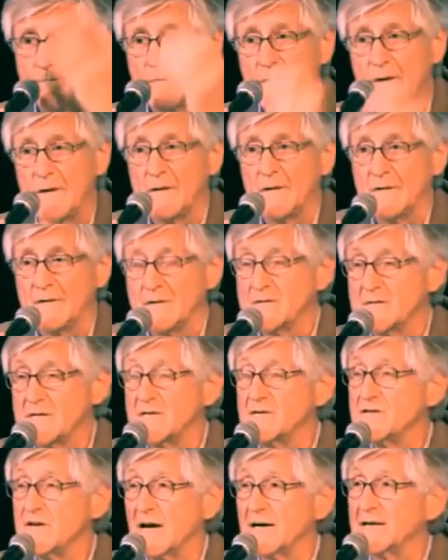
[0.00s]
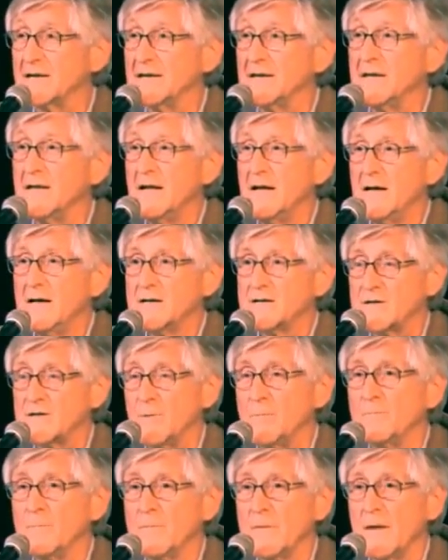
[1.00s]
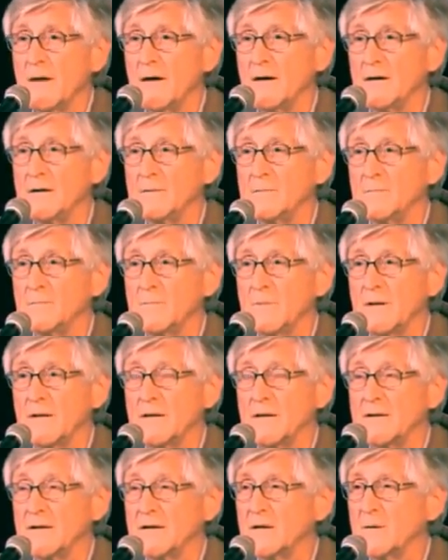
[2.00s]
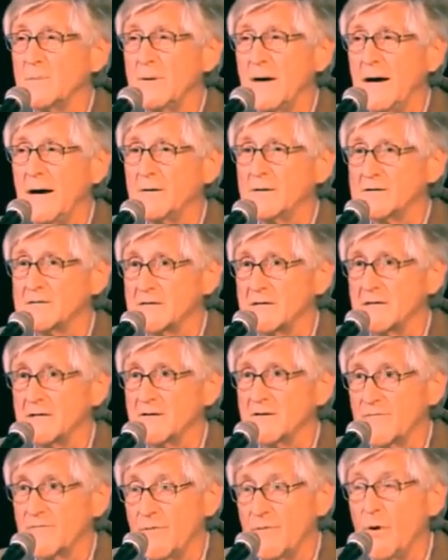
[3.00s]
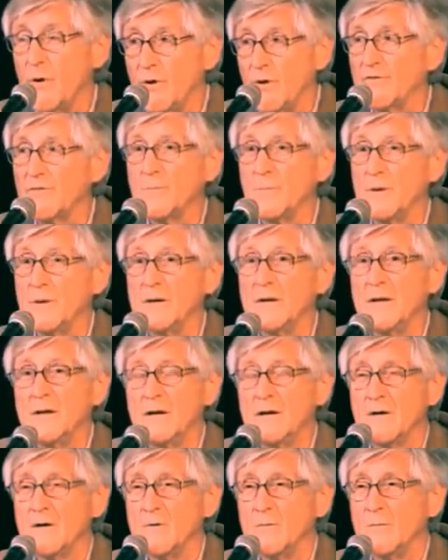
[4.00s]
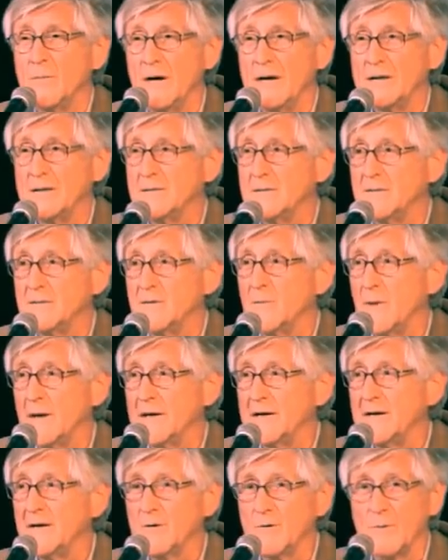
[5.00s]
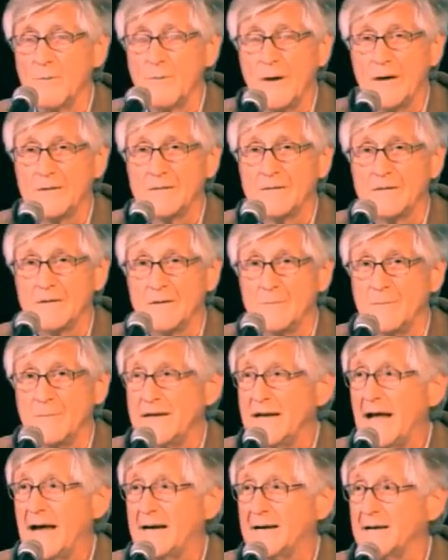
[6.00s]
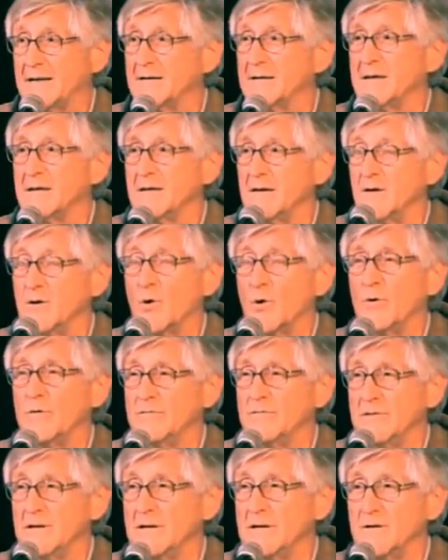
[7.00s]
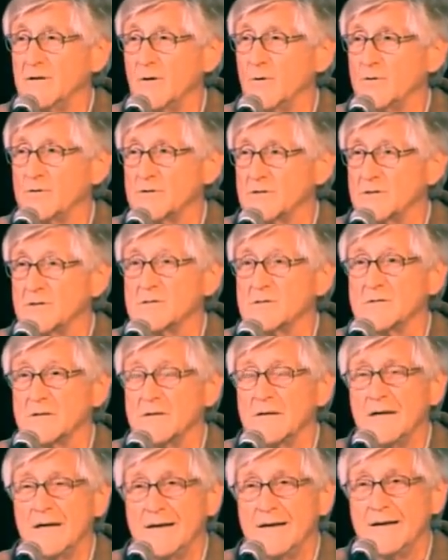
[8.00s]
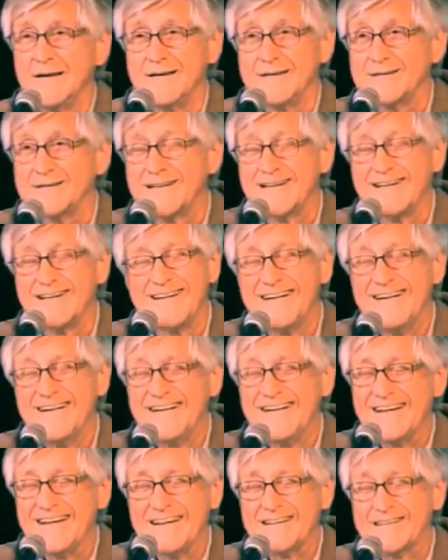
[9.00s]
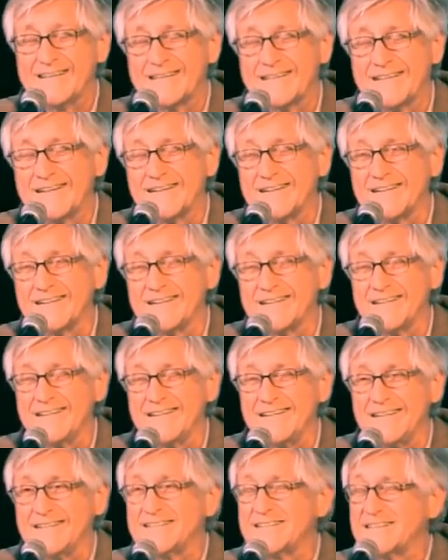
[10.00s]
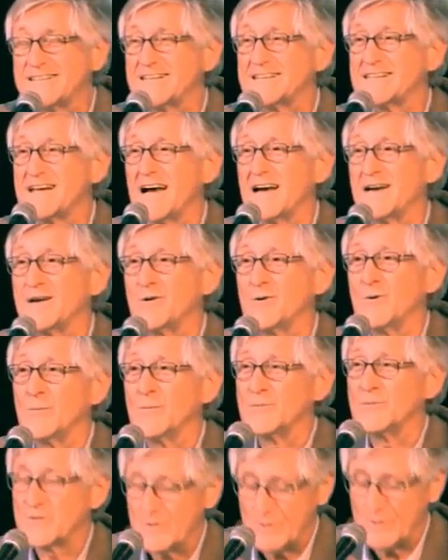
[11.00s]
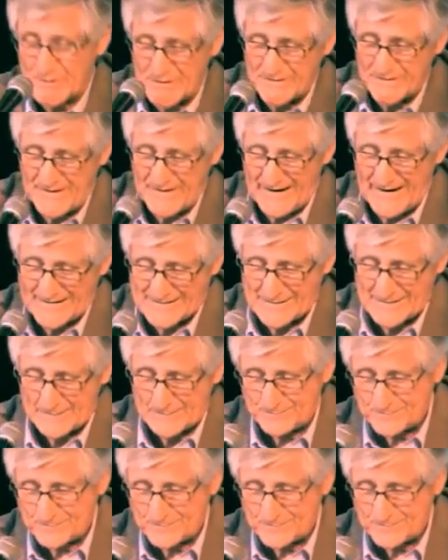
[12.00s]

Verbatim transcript: uh is ejected. So um, the, the comparison is false, but you might you might hear about the banana equivalent doses, and it's it's uh, it's designed to obscure the facts.